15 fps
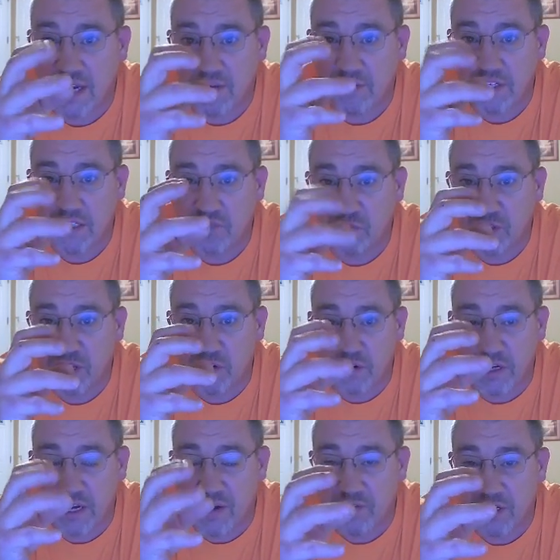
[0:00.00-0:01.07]
Every it's
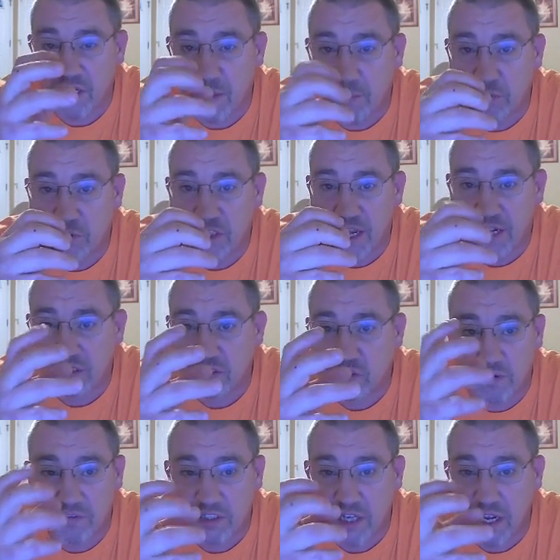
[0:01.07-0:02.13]
flickering, every couple seconds or
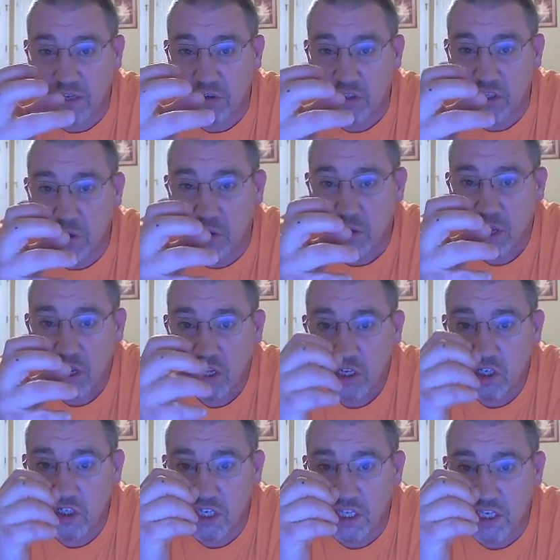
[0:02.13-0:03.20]
every second or so, you
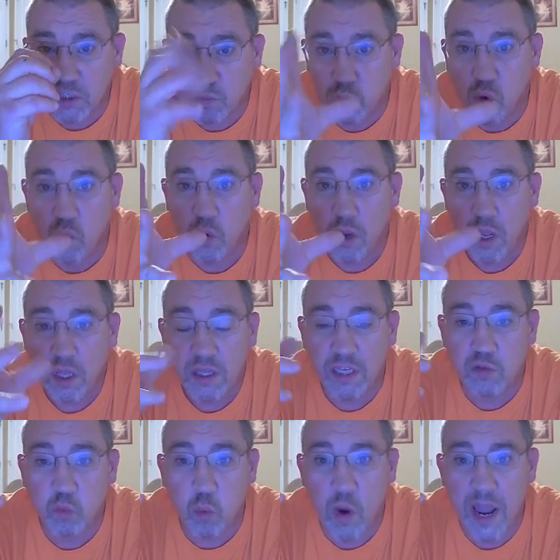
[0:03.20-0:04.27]
see this poof,
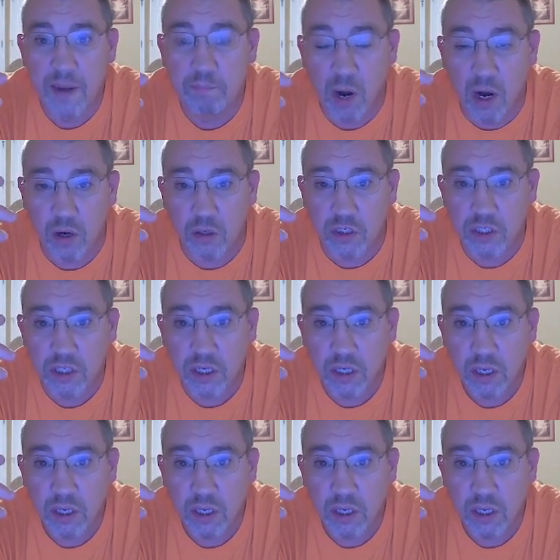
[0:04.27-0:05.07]
this red burst